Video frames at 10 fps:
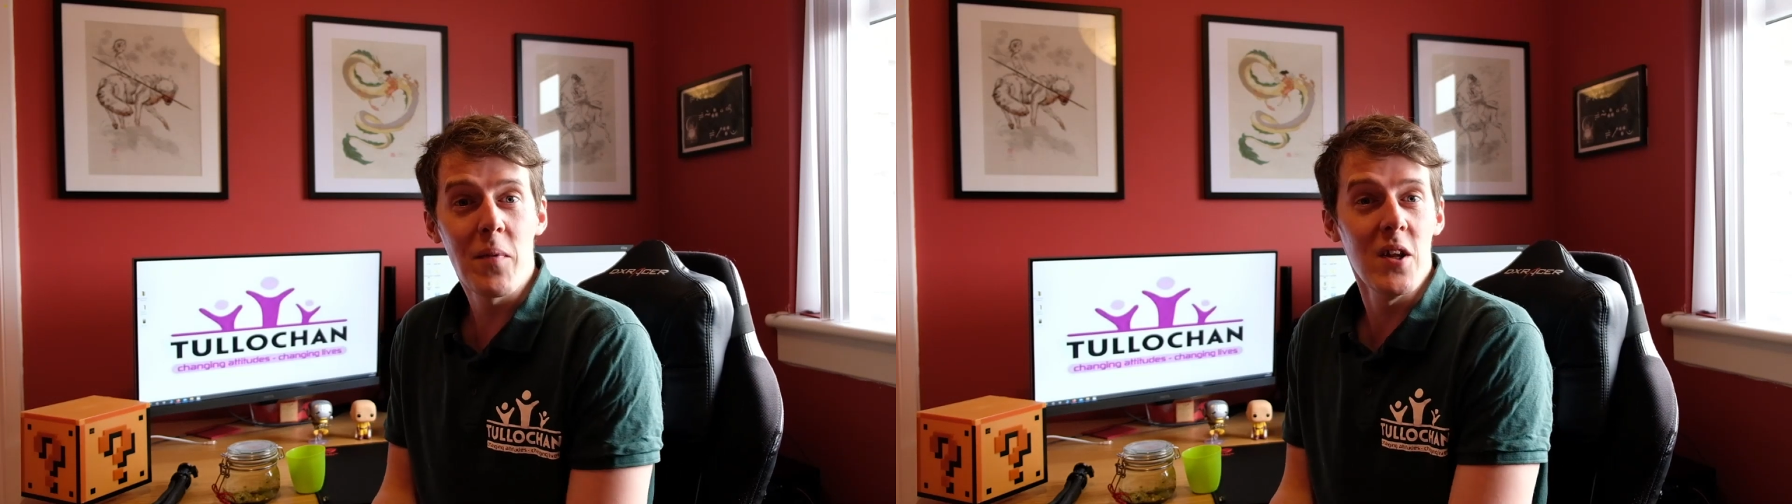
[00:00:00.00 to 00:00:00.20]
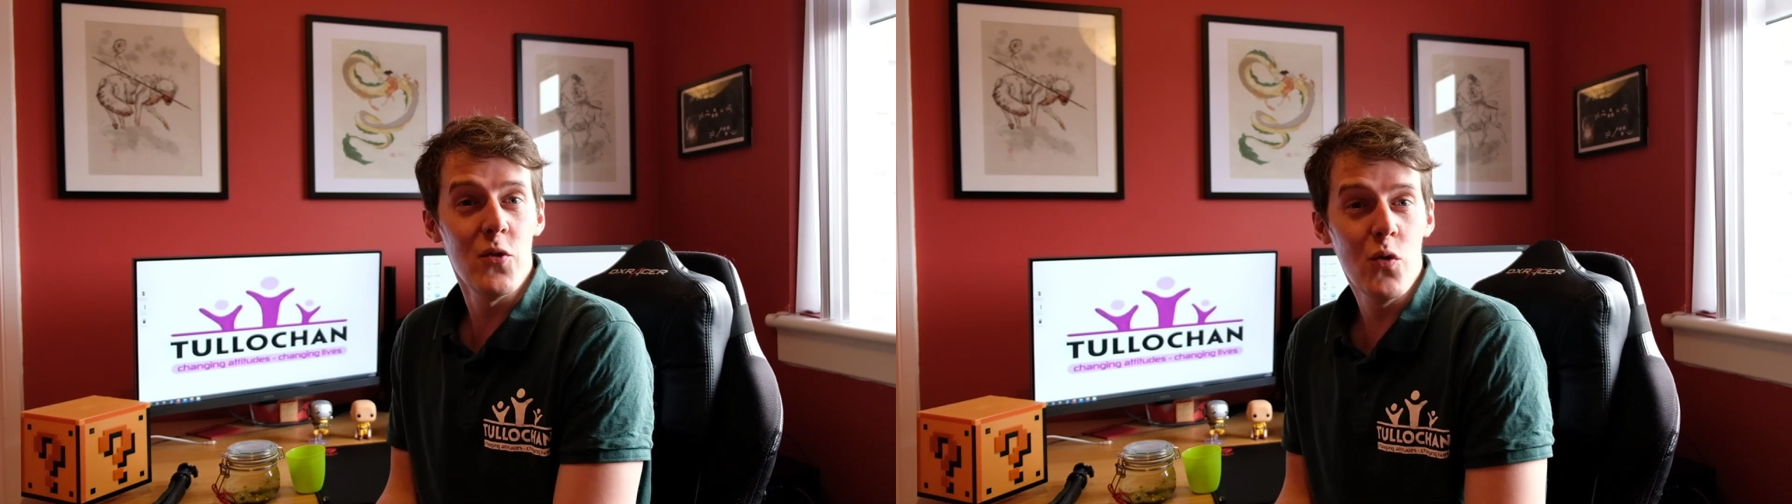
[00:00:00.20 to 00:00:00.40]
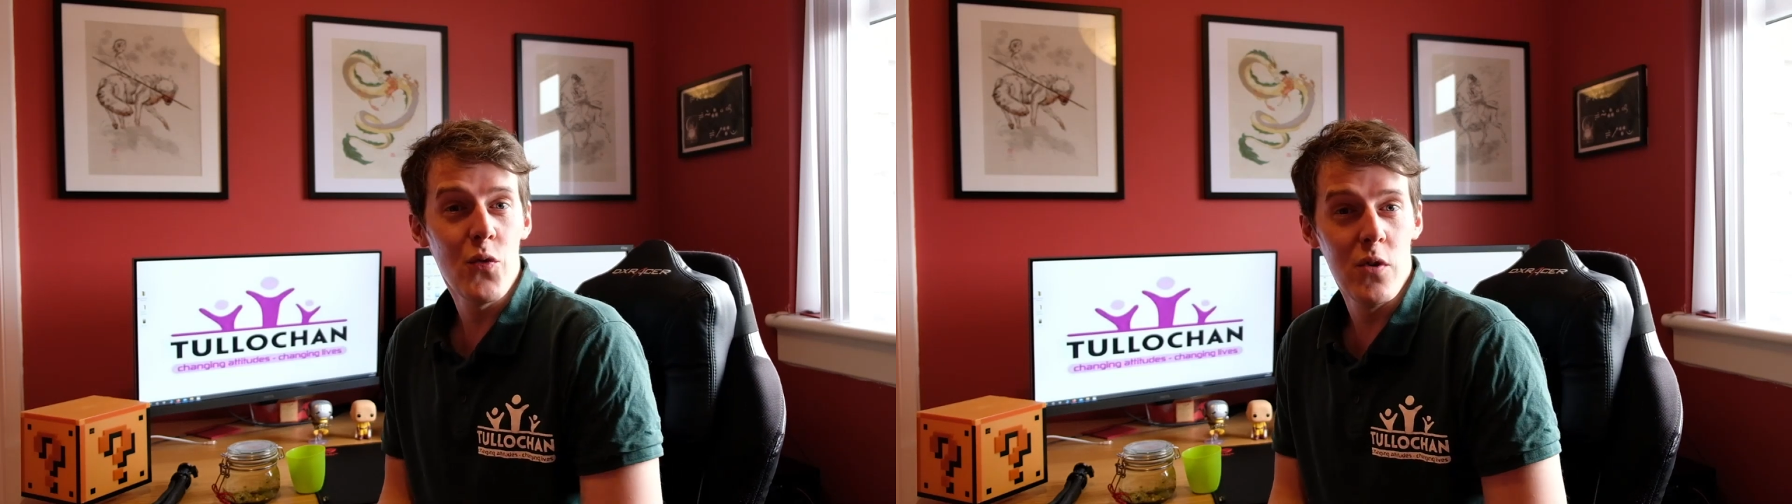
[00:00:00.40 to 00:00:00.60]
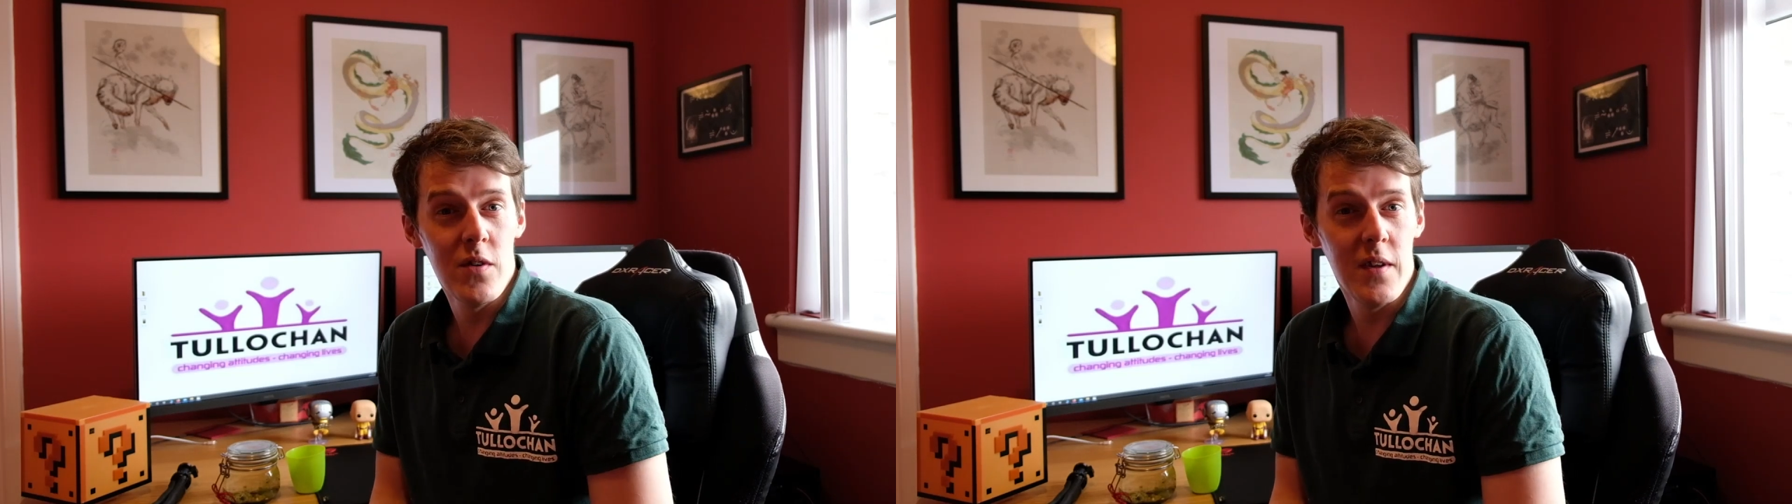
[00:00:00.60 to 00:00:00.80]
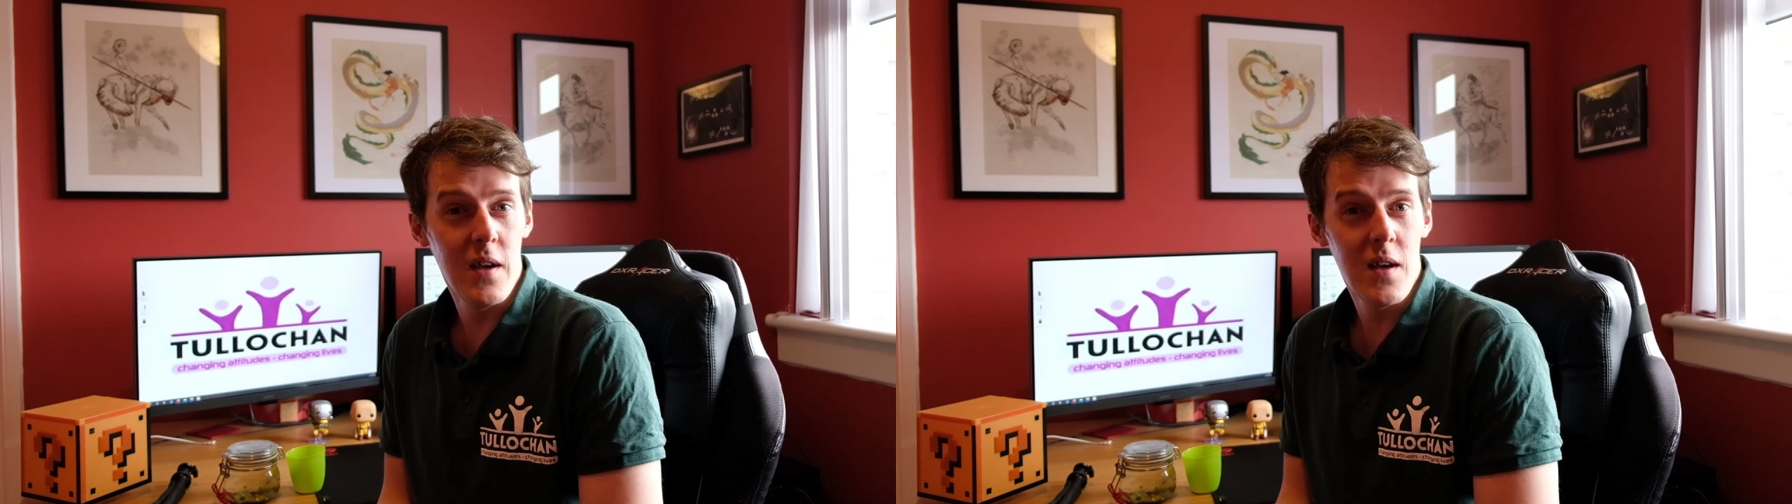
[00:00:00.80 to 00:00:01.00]
I'm going to do for you
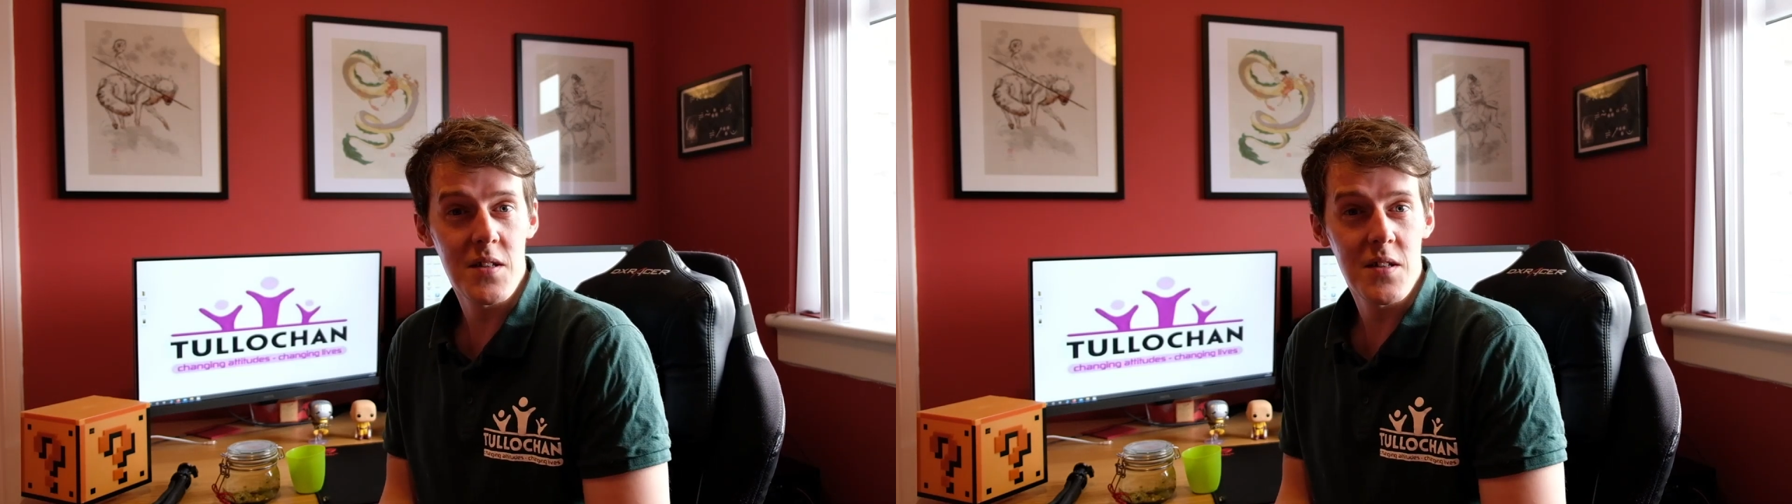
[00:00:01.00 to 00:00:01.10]
today